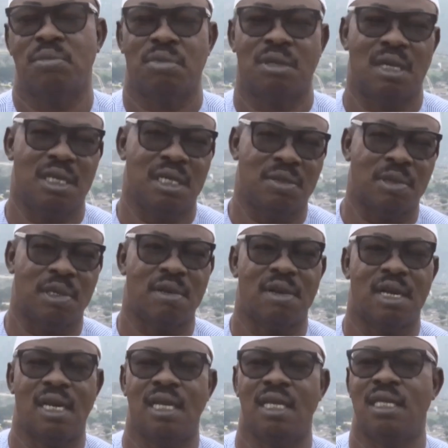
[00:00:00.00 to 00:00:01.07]

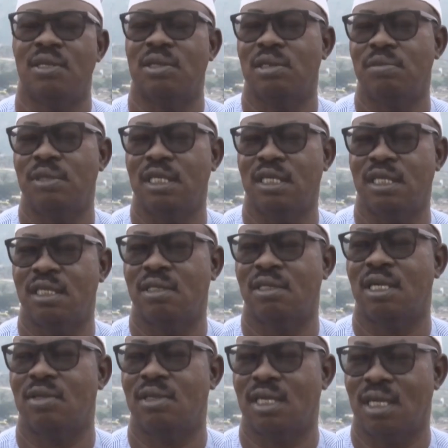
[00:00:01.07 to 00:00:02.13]
Particularly economic trees,
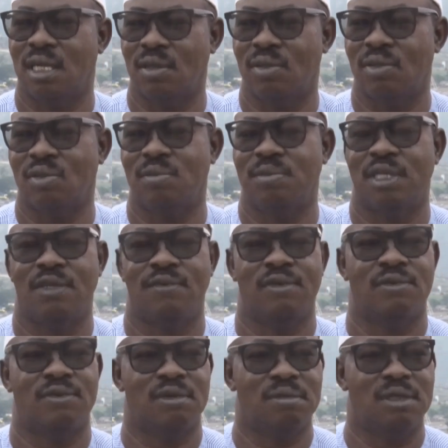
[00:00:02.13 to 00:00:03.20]
so that you can also
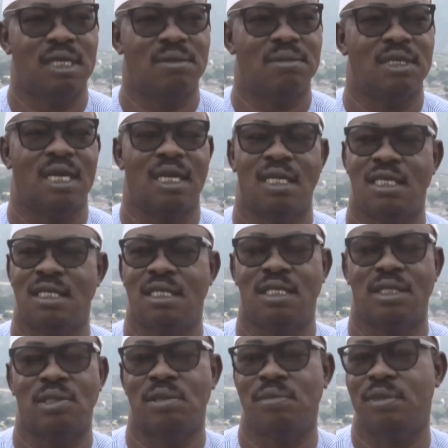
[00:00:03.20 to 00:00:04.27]
benefit from them, and this
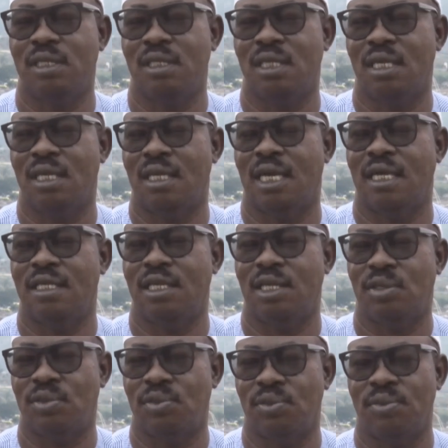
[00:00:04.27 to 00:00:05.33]
is not being
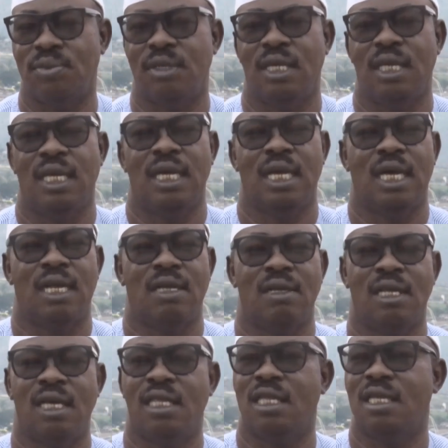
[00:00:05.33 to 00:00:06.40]
adhered to. And
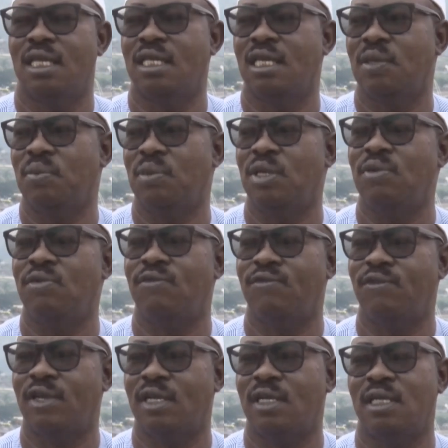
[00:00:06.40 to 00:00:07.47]
another thing again, when you
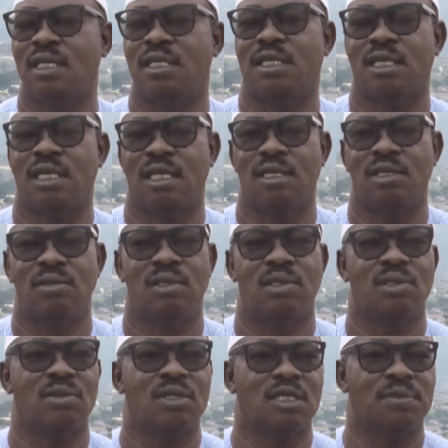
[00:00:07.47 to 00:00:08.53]
fell a tree, you're
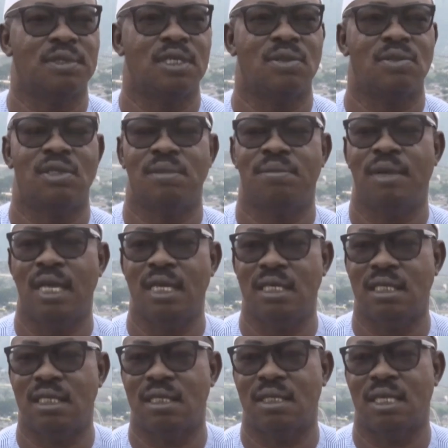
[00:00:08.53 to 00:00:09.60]
also expected to
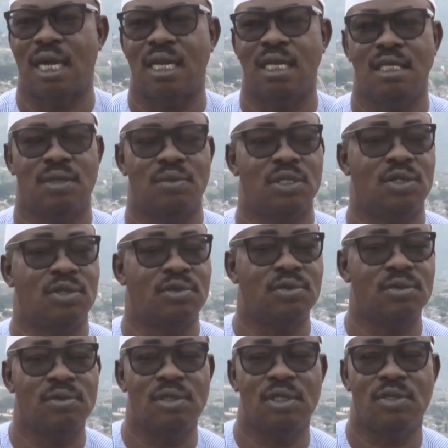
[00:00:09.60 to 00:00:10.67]
replace at least with
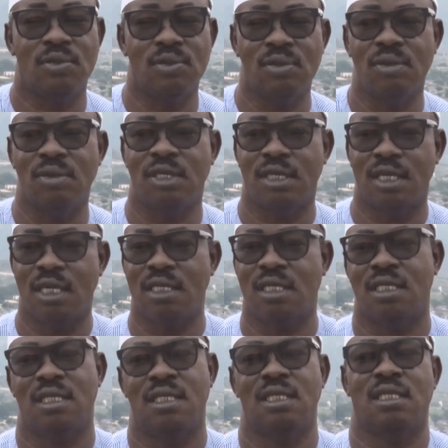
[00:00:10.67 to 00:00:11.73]
two
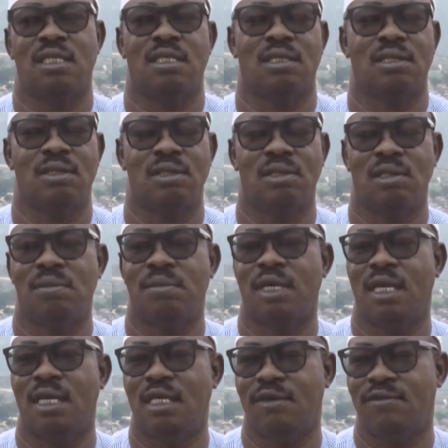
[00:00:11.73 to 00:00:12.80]
trees. This is not done
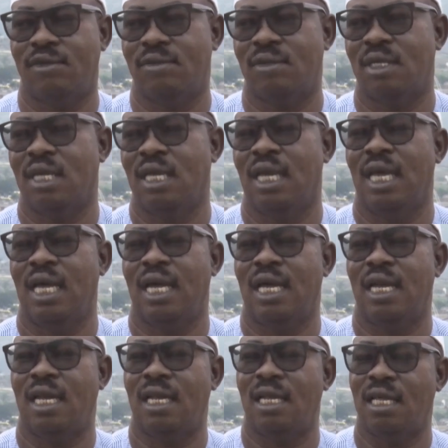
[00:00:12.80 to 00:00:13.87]
by individual.
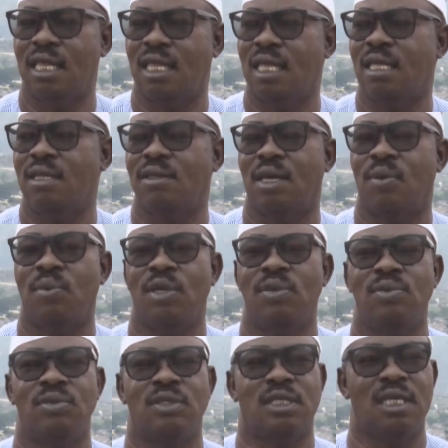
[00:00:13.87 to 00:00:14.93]
And another thing is that when
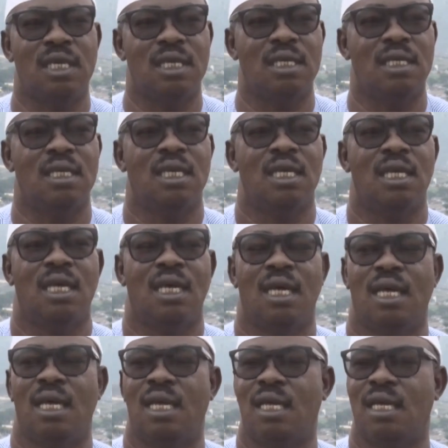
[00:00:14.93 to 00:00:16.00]
you see
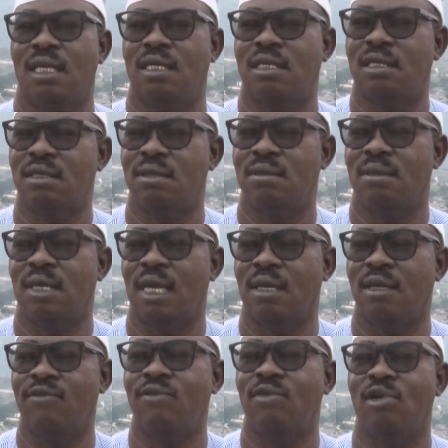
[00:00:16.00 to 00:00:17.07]

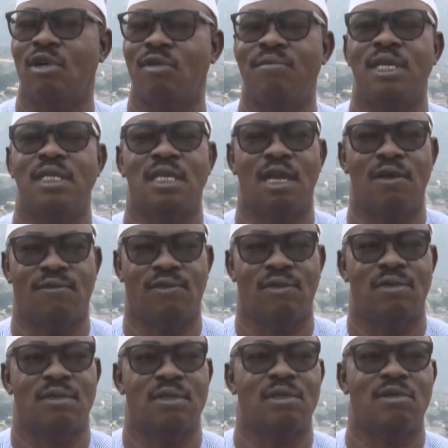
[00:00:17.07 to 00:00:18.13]
even government
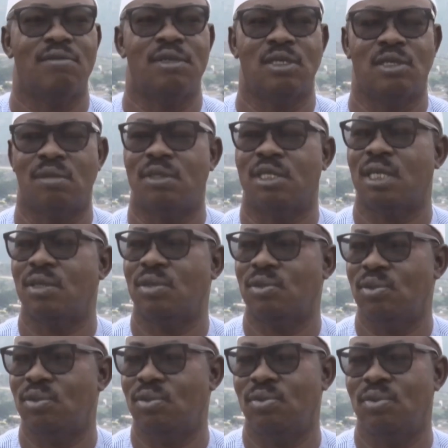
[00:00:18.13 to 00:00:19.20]
effort, government sometimes
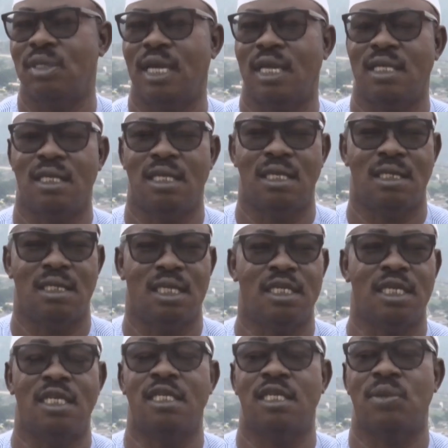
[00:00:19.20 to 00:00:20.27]
trying to do like the
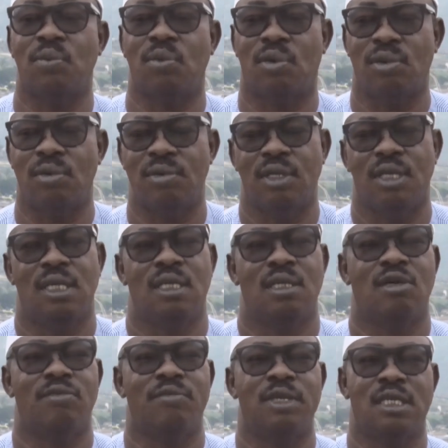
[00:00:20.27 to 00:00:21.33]
Great Green Wall,
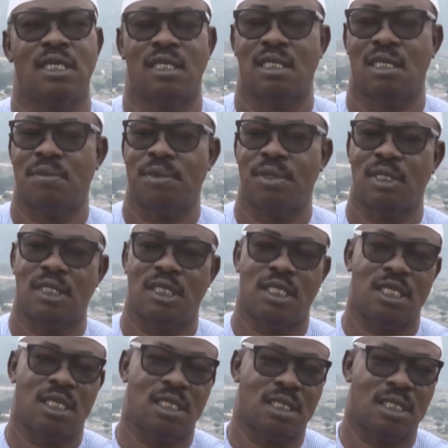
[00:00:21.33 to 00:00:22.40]
government has established
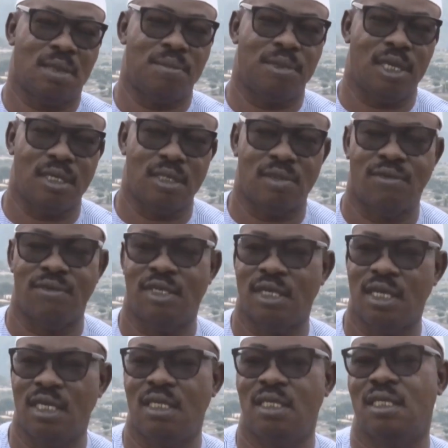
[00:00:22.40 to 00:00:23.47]
shelter belt of
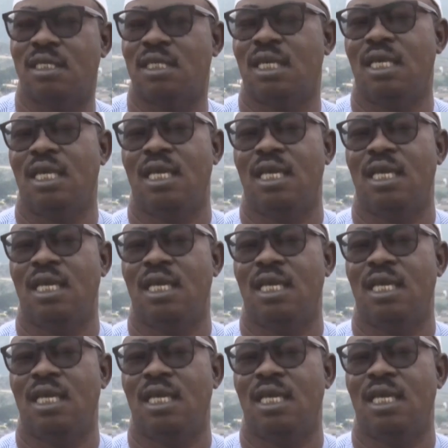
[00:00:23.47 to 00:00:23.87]
trees.